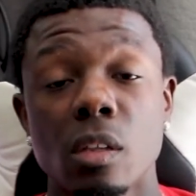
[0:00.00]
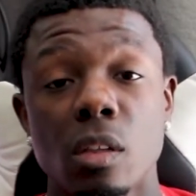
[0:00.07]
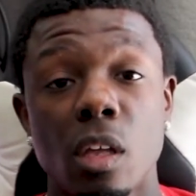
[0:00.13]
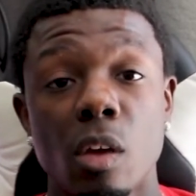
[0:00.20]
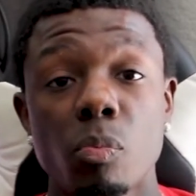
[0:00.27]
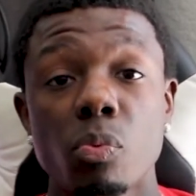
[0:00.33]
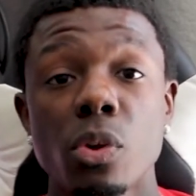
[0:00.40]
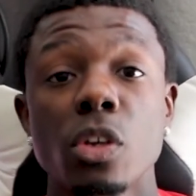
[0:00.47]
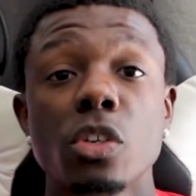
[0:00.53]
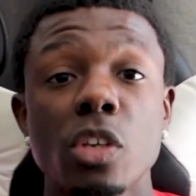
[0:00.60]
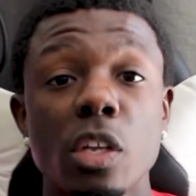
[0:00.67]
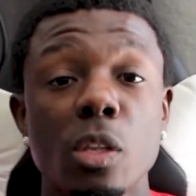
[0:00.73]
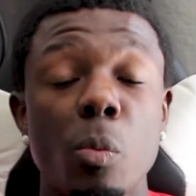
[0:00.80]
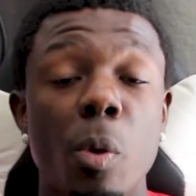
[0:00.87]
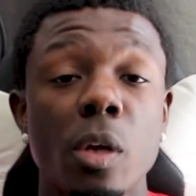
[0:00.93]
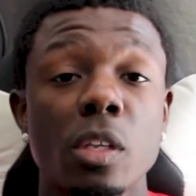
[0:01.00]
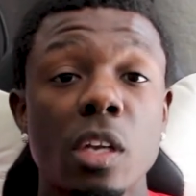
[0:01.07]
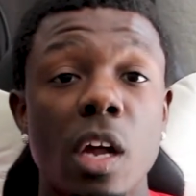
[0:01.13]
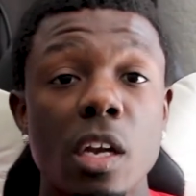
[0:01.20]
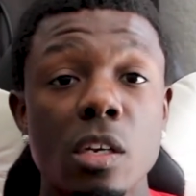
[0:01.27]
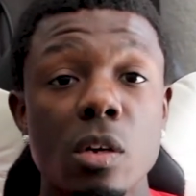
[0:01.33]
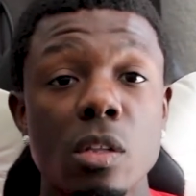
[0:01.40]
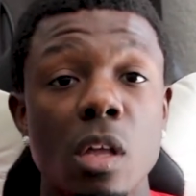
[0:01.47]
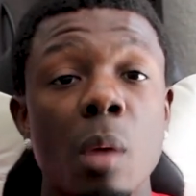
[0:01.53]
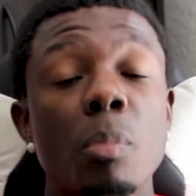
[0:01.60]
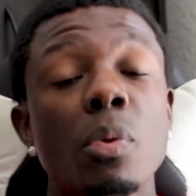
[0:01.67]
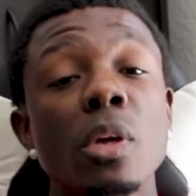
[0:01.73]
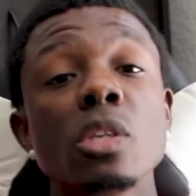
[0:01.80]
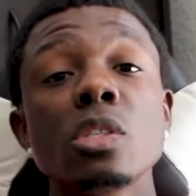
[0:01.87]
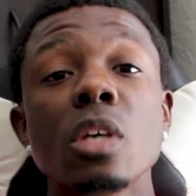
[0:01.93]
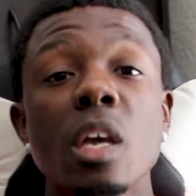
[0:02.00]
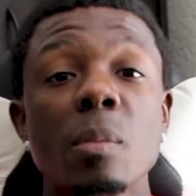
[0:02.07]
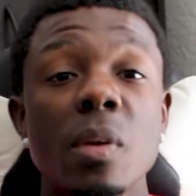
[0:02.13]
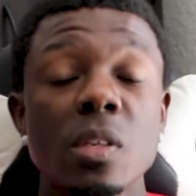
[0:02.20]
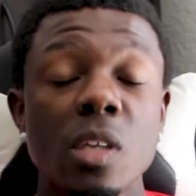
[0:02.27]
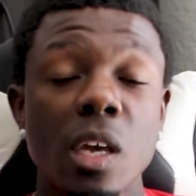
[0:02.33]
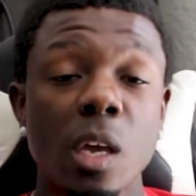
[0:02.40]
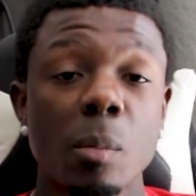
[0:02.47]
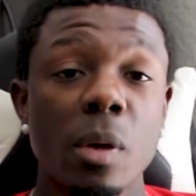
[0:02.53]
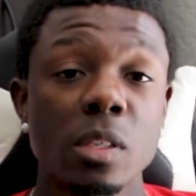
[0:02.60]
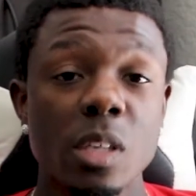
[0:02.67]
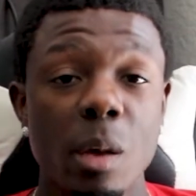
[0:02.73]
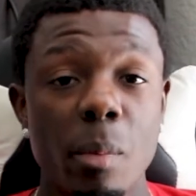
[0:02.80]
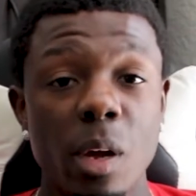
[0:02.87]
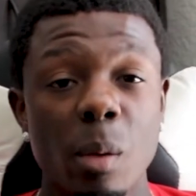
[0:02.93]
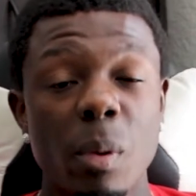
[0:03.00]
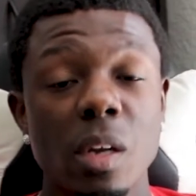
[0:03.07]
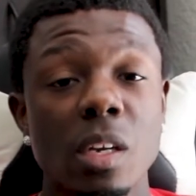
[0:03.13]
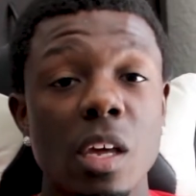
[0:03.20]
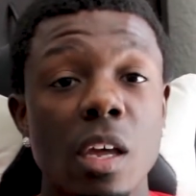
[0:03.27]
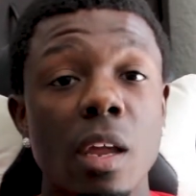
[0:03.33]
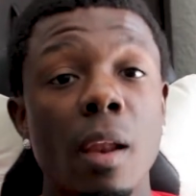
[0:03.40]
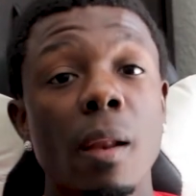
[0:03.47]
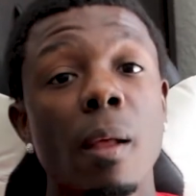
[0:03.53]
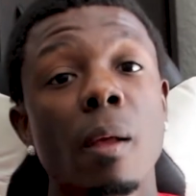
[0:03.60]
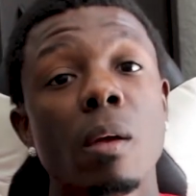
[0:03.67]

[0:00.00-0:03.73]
They appreciate the work that I do. They appreciate me taking my time out of my day.